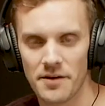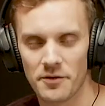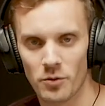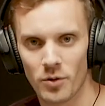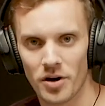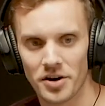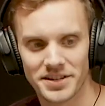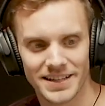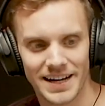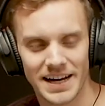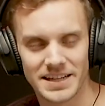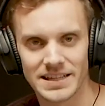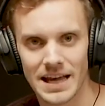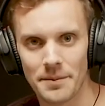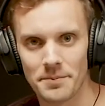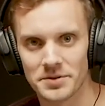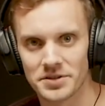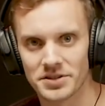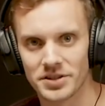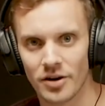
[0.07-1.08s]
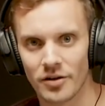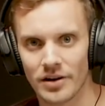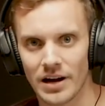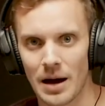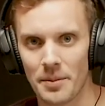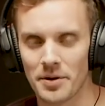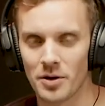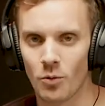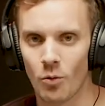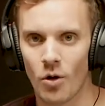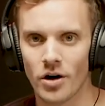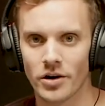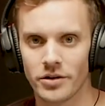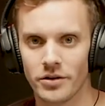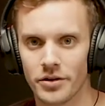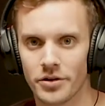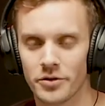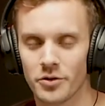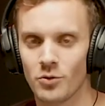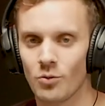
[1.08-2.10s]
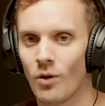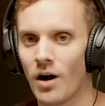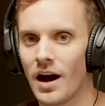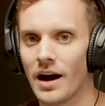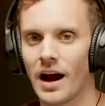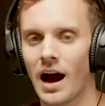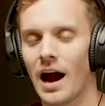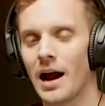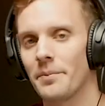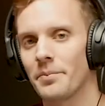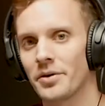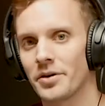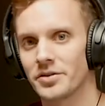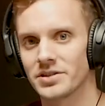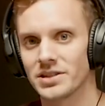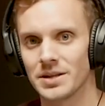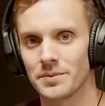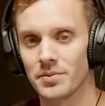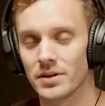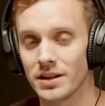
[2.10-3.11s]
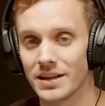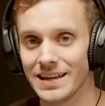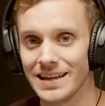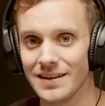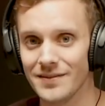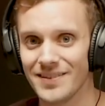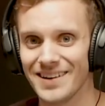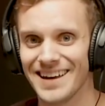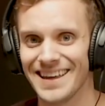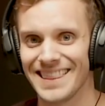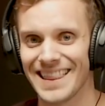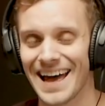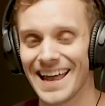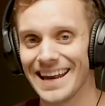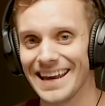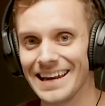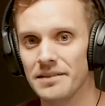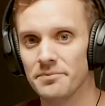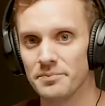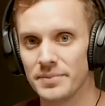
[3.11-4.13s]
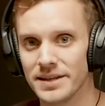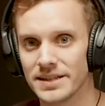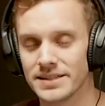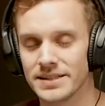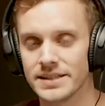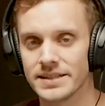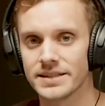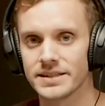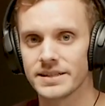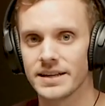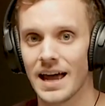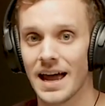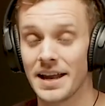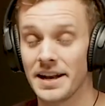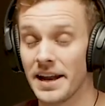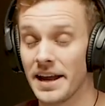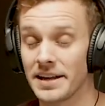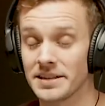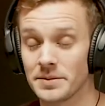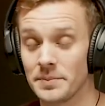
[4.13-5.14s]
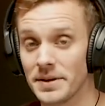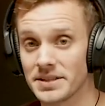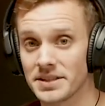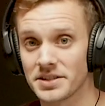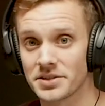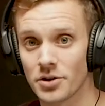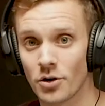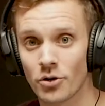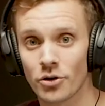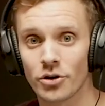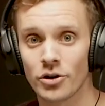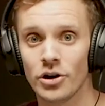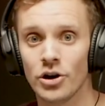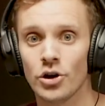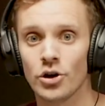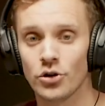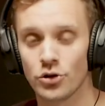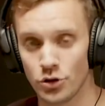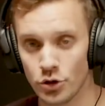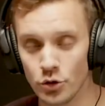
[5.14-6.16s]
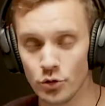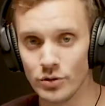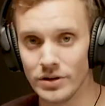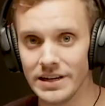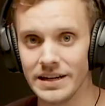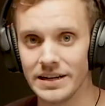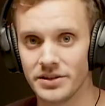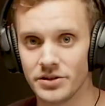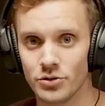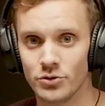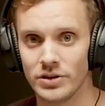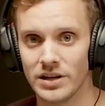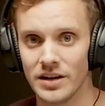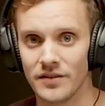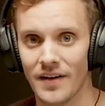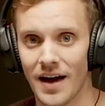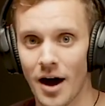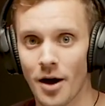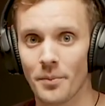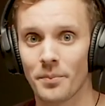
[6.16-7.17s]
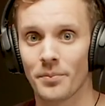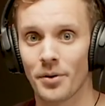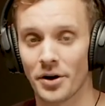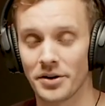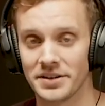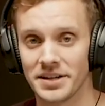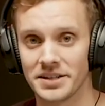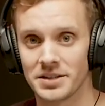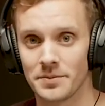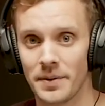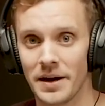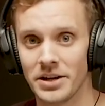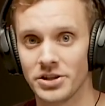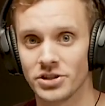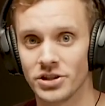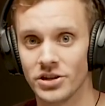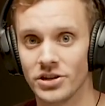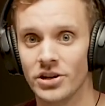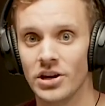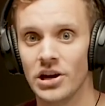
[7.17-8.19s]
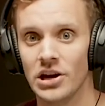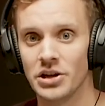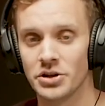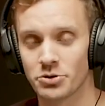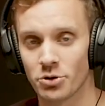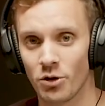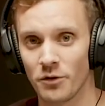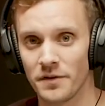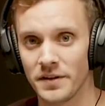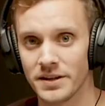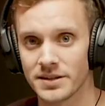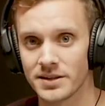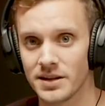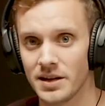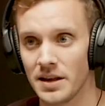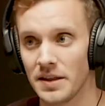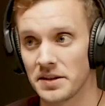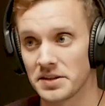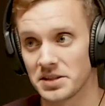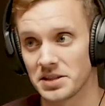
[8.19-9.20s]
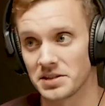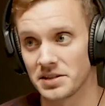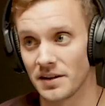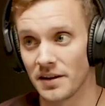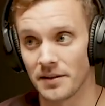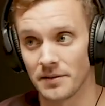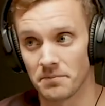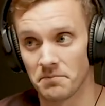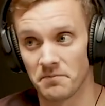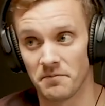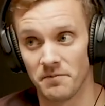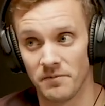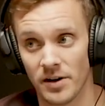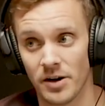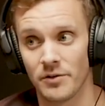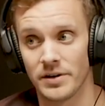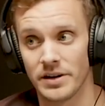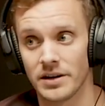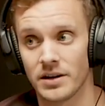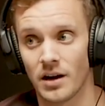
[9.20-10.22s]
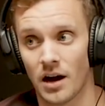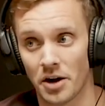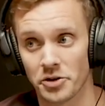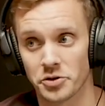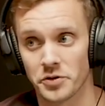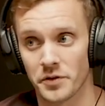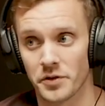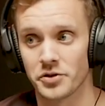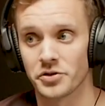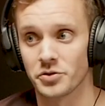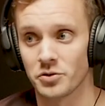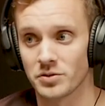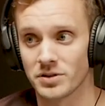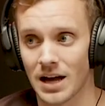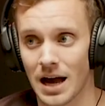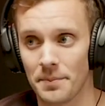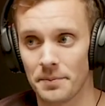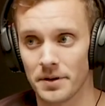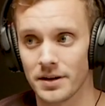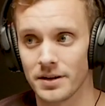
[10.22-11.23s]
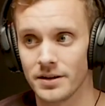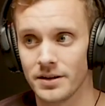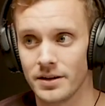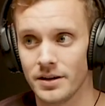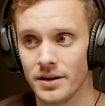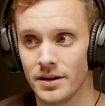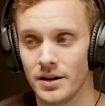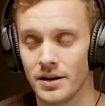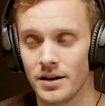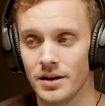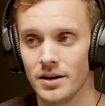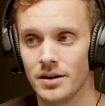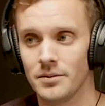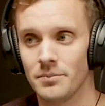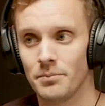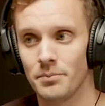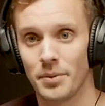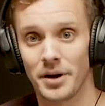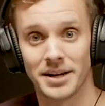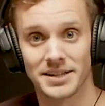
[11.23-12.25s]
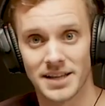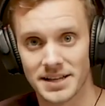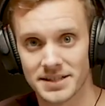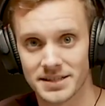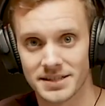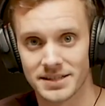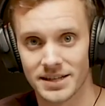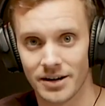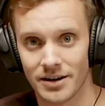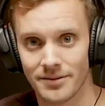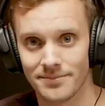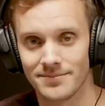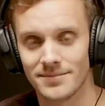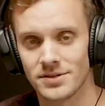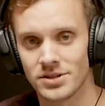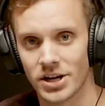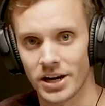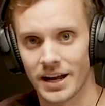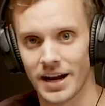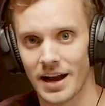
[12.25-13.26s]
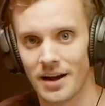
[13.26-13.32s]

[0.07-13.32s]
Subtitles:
everyone, on today's episode, I'm going to walk you through why I personally believe that in business and as a business owner, you need to give out participation trophies. This is a very controversial topic, but it's necessary. Check it